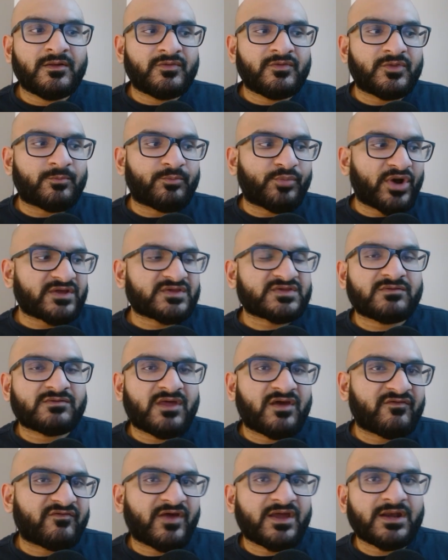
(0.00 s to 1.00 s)
the price of
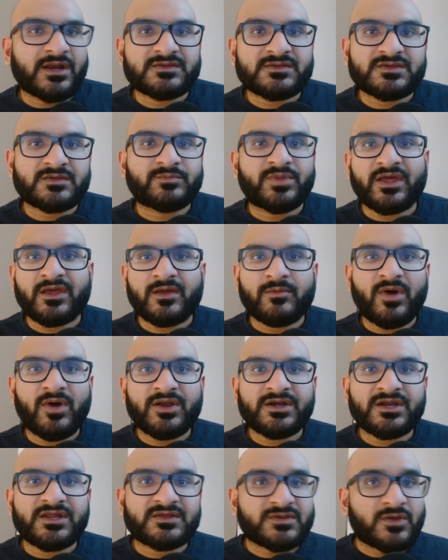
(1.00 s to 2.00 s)
that finite supply
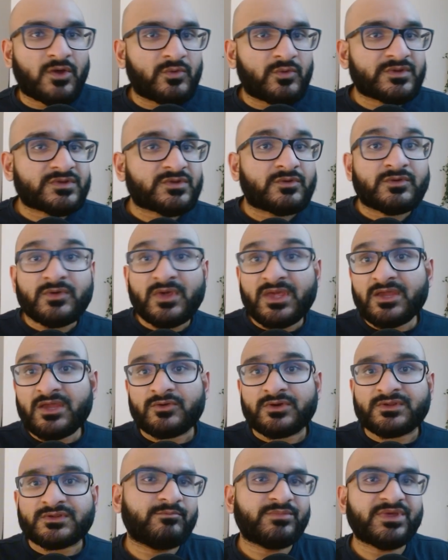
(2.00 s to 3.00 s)
commodity is always going to
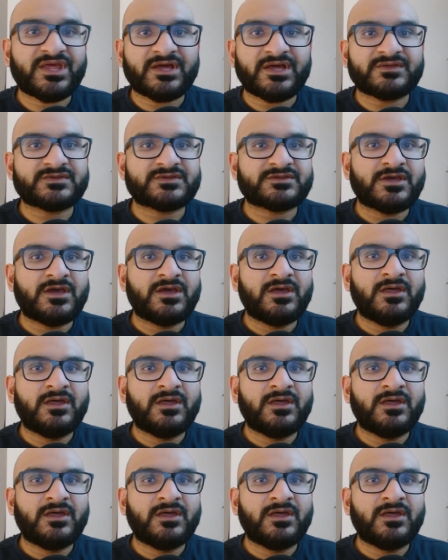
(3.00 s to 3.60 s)
increase because